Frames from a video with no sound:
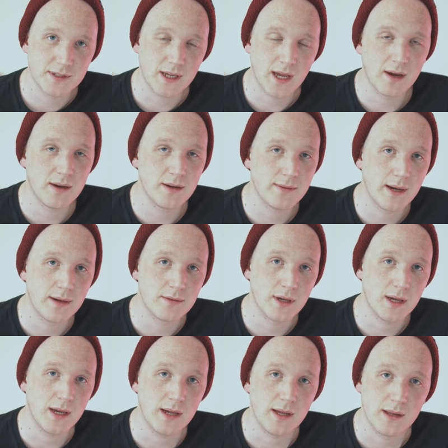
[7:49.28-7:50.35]
to carry
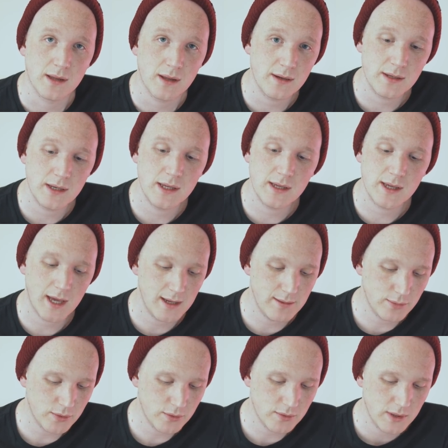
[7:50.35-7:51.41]
around a lightning
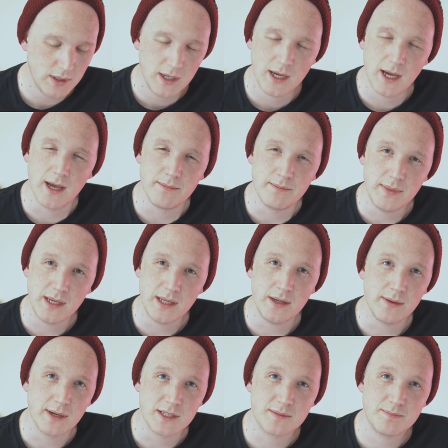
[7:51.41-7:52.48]
cable, a mini
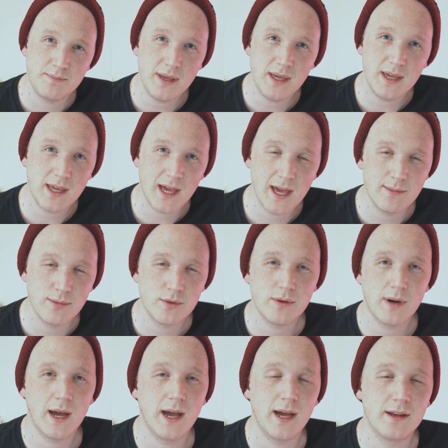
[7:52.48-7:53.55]
USB
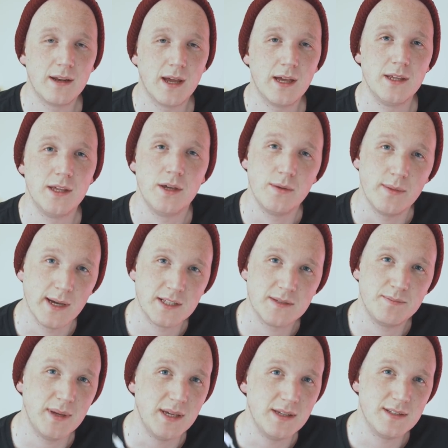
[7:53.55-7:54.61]
cable, and a
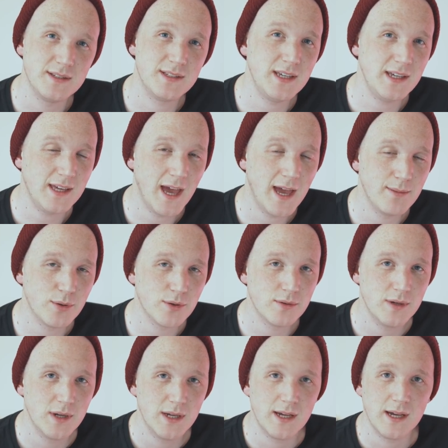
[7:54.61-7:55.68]
USB-C
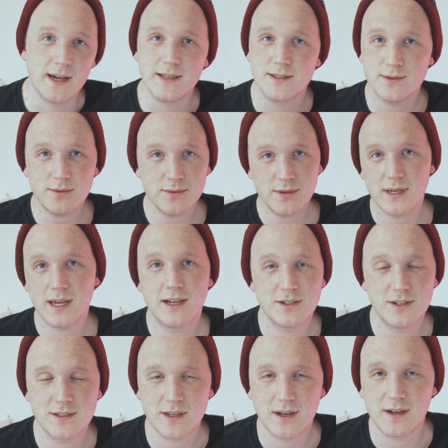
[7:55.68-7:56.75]
cable, as all the
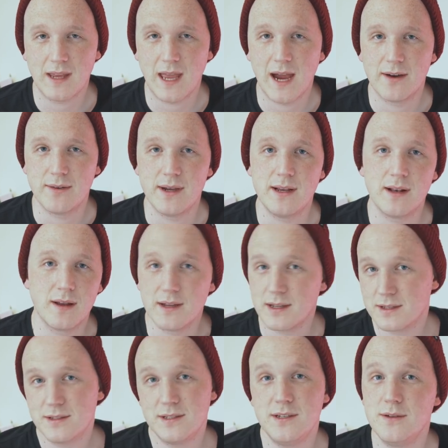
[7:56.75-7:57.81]
gadgets I carry
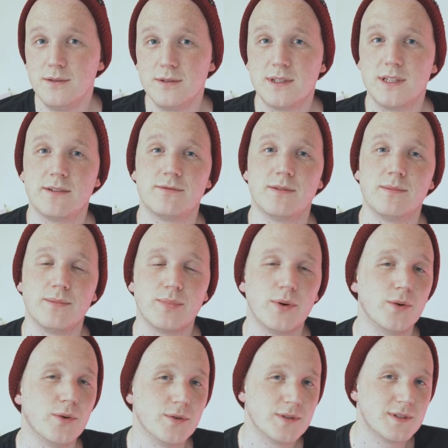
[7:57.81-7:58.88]
like to use different
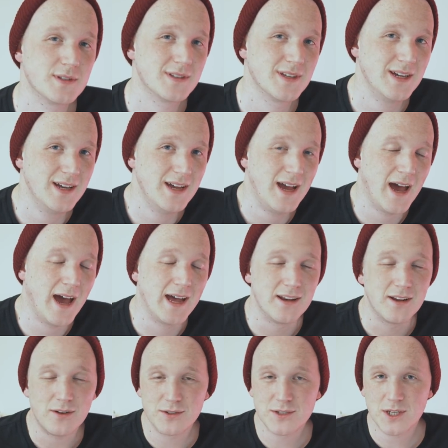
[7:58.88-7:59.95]
ports.
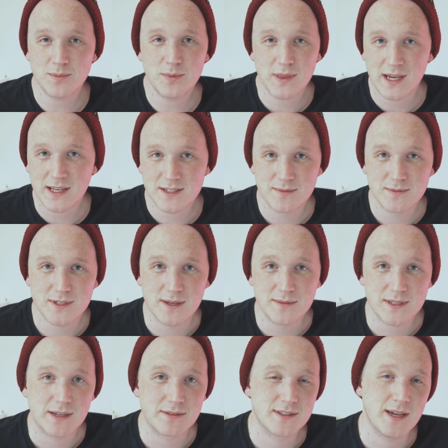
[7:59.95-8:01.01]
And on top of that,
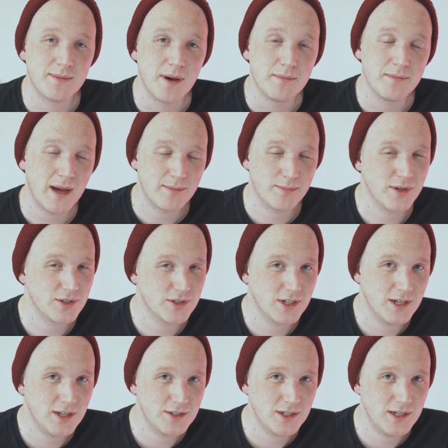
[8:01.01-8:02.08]
sometimes I have to take my MacBook
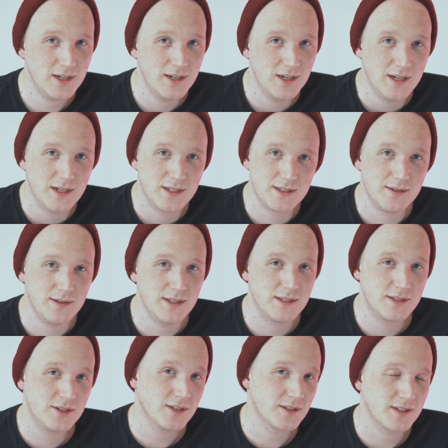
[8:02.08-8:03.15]
charger, so
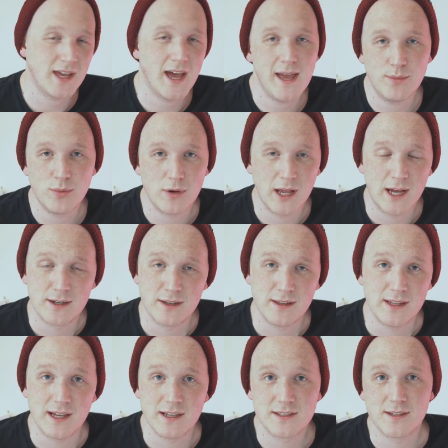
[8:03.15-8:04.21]
it's just cable land
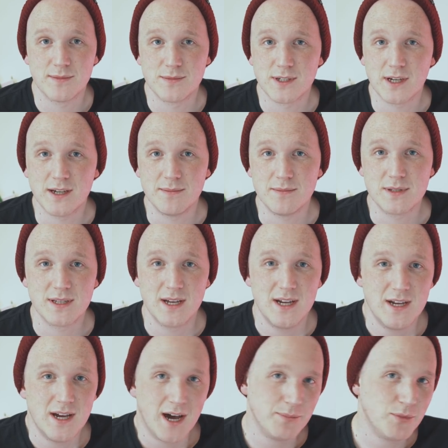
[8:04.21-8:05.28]
in there sometimes.
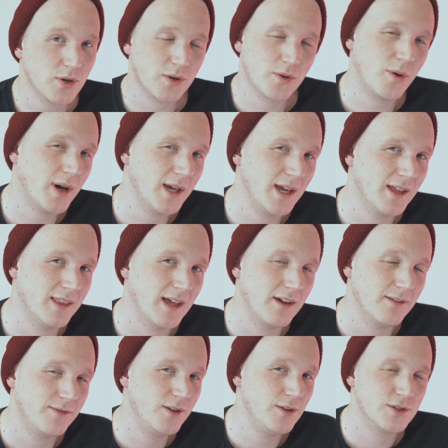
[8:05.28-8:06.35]
I'm not quite at
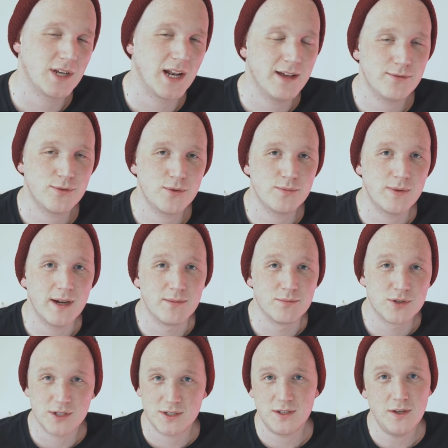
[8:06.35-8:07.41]
that future level where
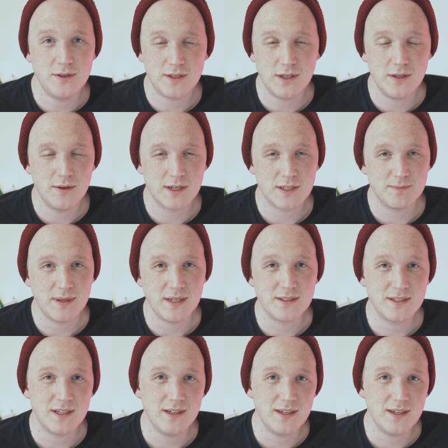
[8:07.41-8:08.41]
I'm just using USB-C